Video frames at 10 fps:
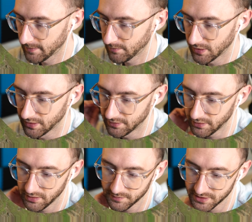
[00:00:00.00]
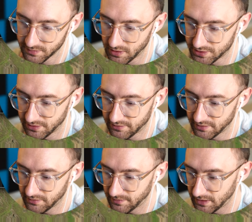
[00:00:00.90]
but I'm just watching
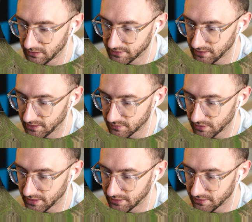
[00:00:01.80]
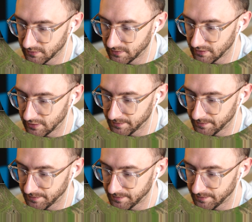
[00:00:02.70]
through. It looks like it's working so far.